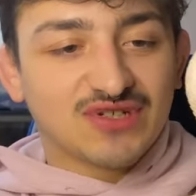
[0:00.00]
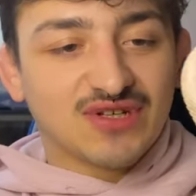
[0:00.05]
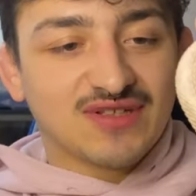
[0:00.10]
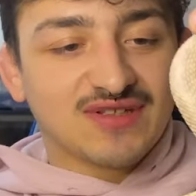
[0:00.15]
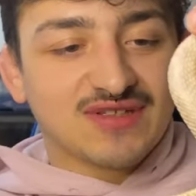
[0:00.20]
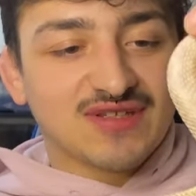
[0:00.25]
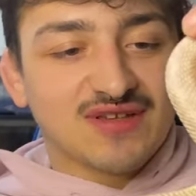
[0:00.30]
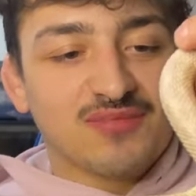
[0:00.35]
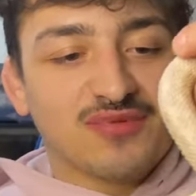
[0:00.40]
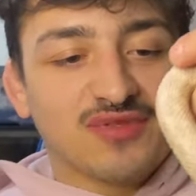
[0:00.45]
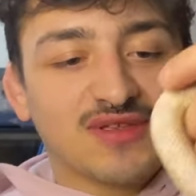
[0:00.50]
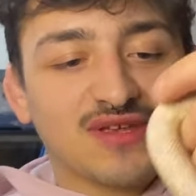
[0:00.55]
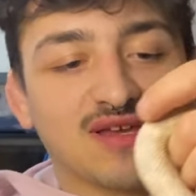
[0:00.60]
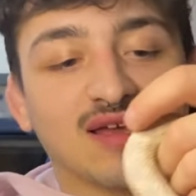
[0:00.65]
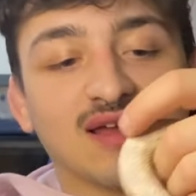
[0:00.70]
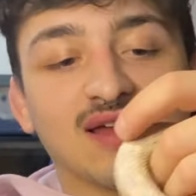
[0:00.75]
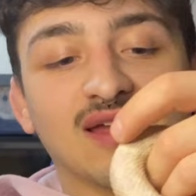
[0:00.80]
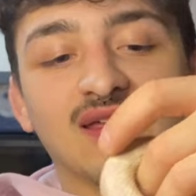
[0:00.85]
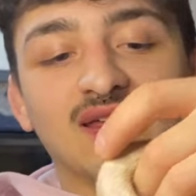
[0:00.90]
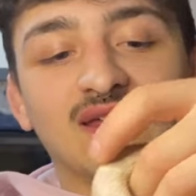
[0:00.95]
on
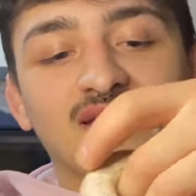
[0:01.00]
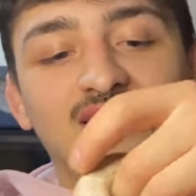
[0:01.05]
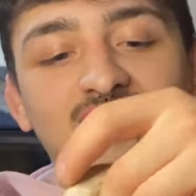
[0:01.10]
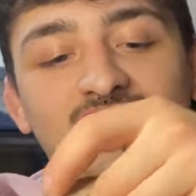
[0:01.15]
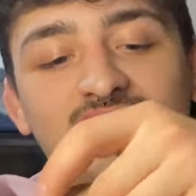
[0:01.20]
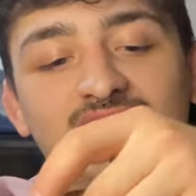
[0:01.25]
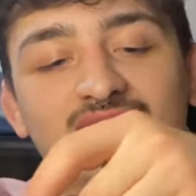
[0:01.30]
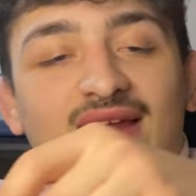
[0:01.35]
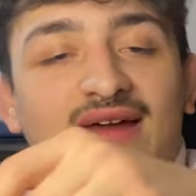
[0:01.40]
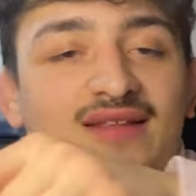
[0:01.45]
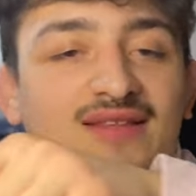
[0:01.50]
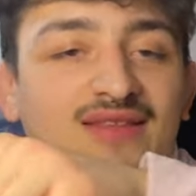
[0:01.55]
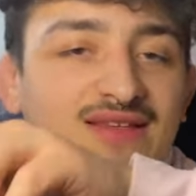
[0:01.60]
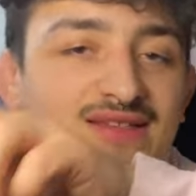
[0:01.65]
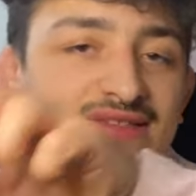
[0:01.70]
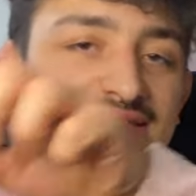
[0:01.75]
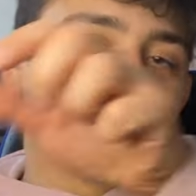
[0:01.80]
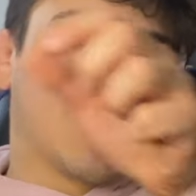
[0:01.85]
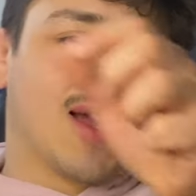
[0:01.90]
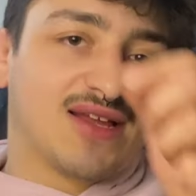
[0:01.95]
something, not
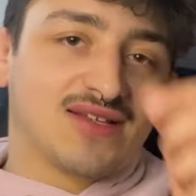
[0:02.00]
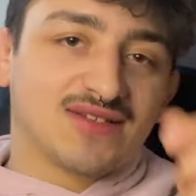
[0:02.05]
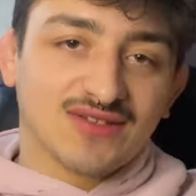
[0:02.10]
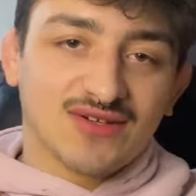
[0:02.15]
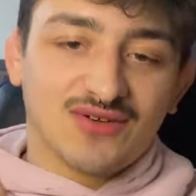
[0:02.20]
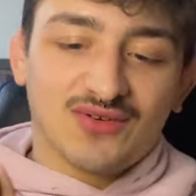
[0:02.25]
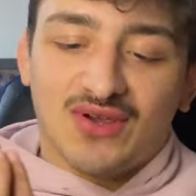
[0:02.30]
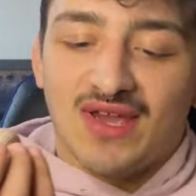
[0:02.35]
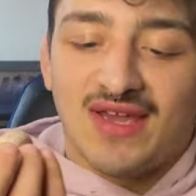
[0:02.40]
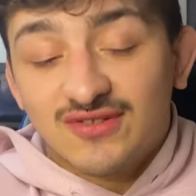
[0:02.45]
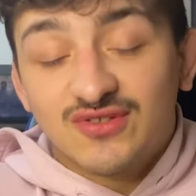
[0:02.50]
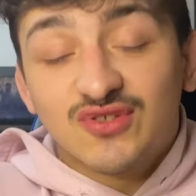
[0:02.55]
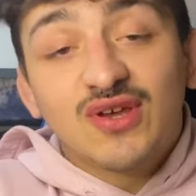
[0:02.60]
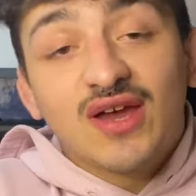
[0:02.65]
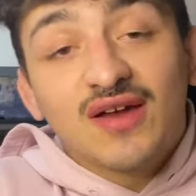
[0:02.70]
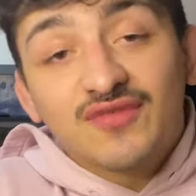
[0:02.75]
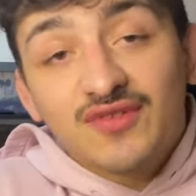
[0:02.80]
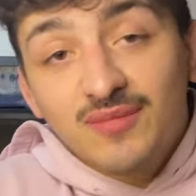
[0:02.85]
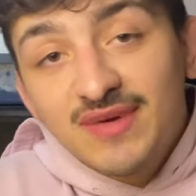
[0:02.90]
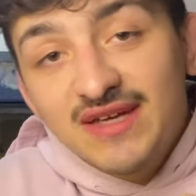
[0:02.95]
these guys, okay? So you
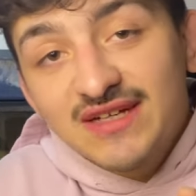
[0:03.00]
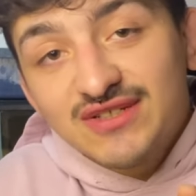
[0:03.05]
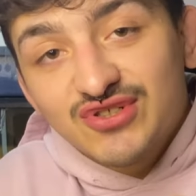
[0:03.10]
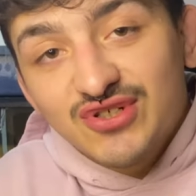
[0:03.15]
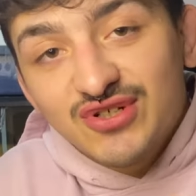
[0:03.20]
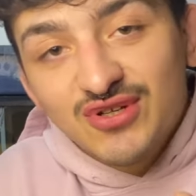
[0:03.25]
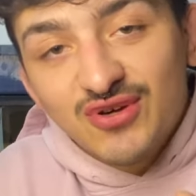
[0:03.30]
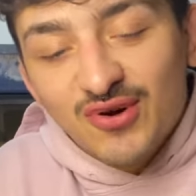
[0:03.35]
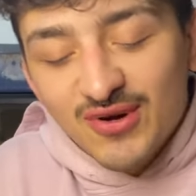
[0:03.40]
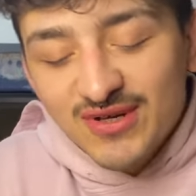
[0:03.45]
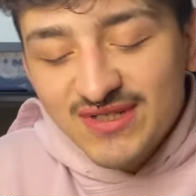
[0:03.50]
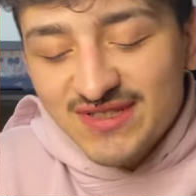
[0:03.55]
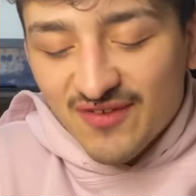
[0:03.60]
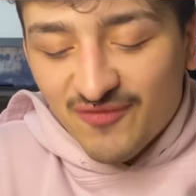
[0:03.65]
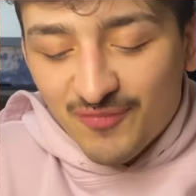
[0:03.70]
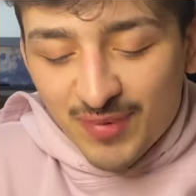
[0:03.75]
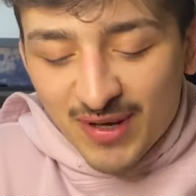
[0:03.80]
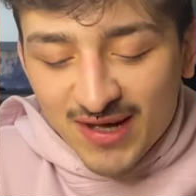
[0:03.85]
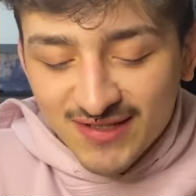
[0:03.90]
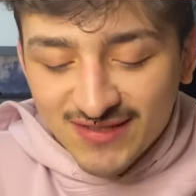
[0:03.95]
have to make sure you always
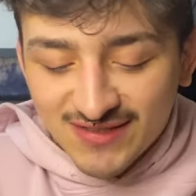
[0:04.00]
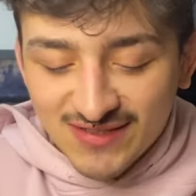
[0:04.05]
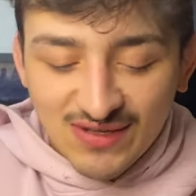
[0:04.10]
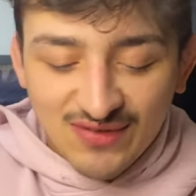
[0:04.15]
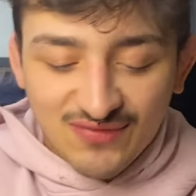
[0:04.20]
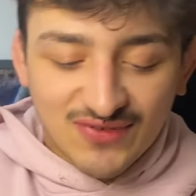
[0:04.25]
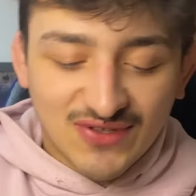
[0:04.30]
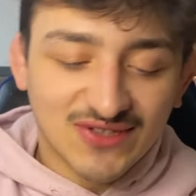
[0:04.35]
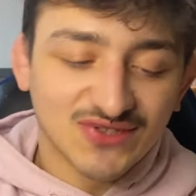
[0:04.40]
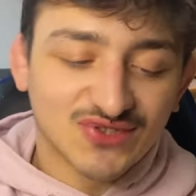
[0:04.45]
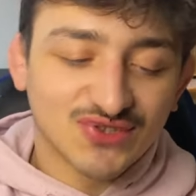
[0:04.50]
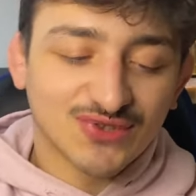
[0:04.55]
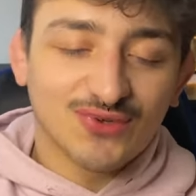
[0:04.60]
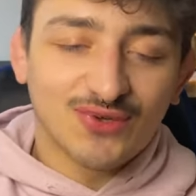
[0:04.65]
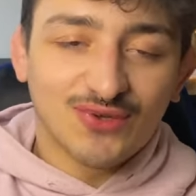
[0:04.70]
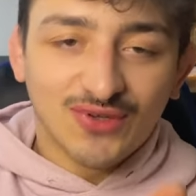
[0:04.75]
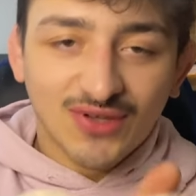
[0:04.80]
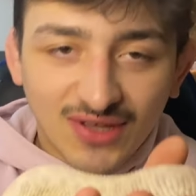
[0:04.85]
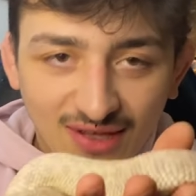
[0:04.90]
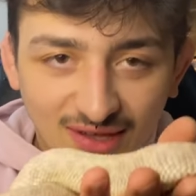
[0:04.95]
have positive
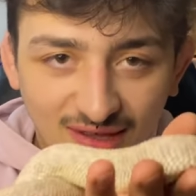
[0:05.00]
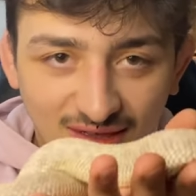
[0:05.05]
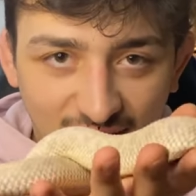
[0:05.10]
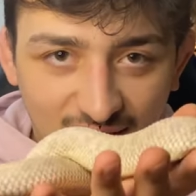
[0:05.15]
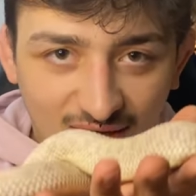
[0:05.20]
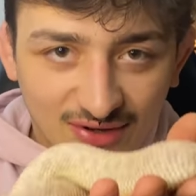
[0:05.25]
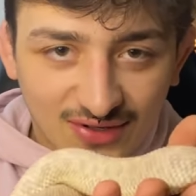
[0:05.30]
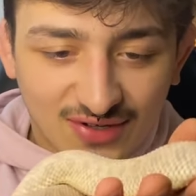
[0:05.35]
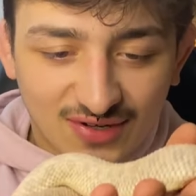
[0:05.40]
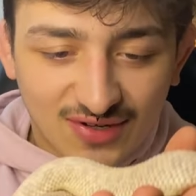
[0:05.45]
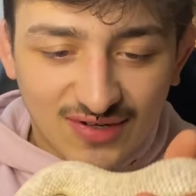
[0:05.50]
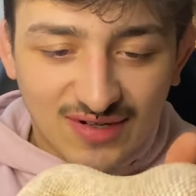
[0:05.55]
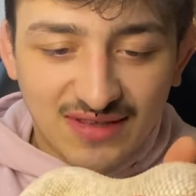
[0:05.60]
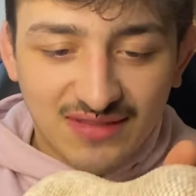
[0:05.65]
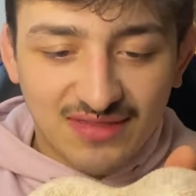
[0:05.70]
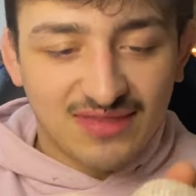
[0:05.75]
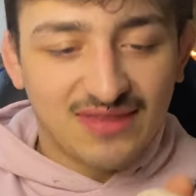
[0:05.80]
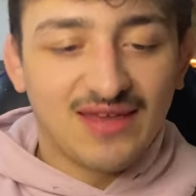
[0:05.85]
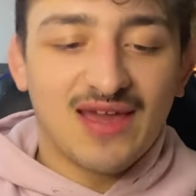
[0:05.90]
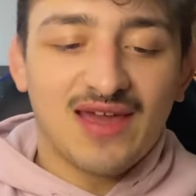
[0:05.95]
control
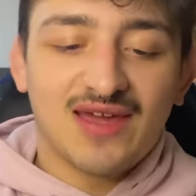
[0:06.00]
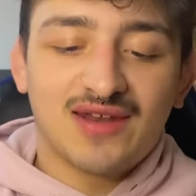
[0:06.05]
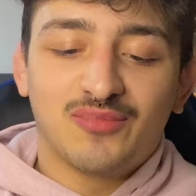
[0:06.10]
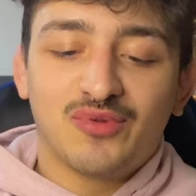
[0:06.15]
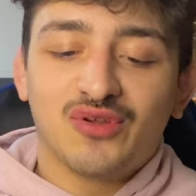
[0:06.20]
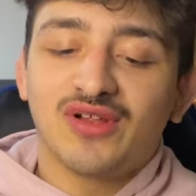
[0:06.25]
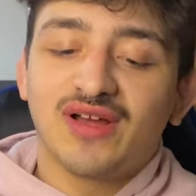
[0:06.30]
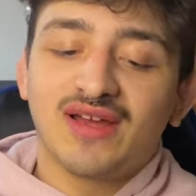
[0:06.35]
underneath the animal